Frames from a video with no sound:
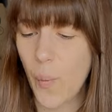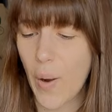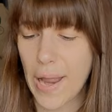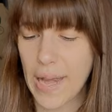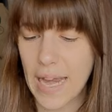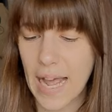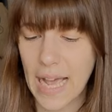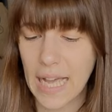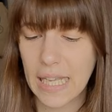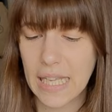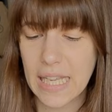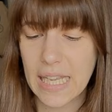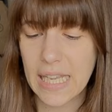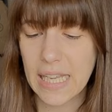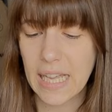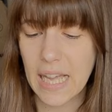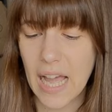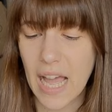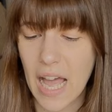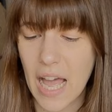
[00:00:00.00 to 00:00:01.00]
when
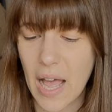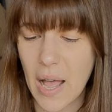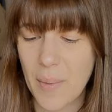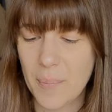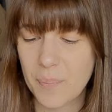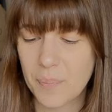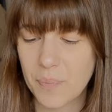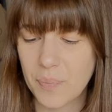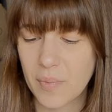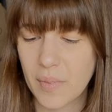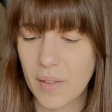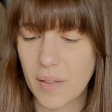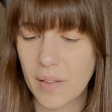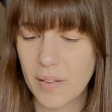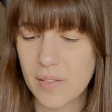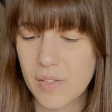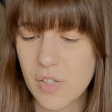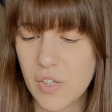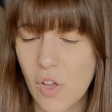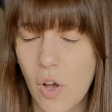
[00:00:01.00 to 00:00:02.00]
I
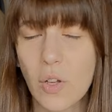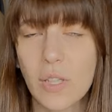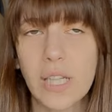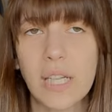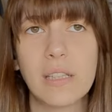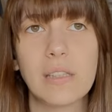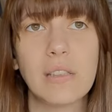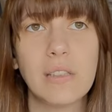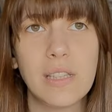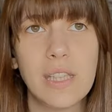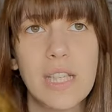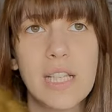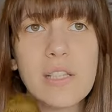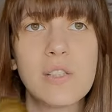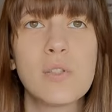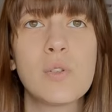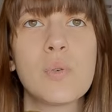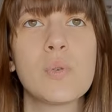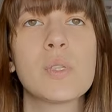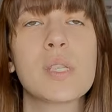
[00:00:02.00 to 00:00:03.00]
saw that
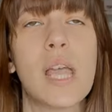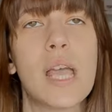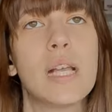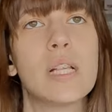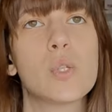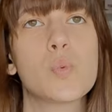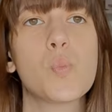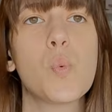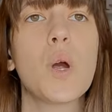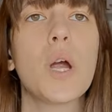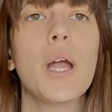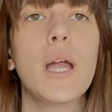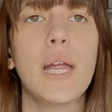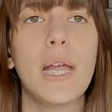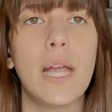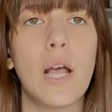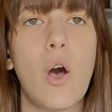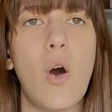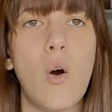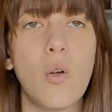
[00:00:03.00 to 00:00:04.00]
these two skeins were
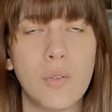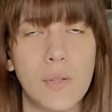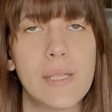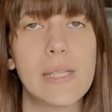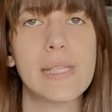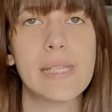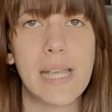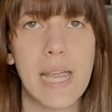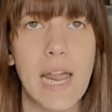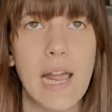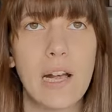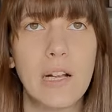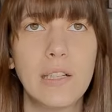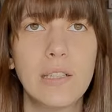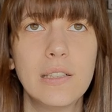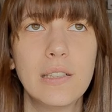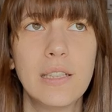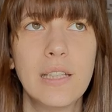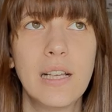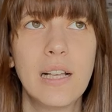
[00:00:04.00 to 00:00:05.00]
on sale,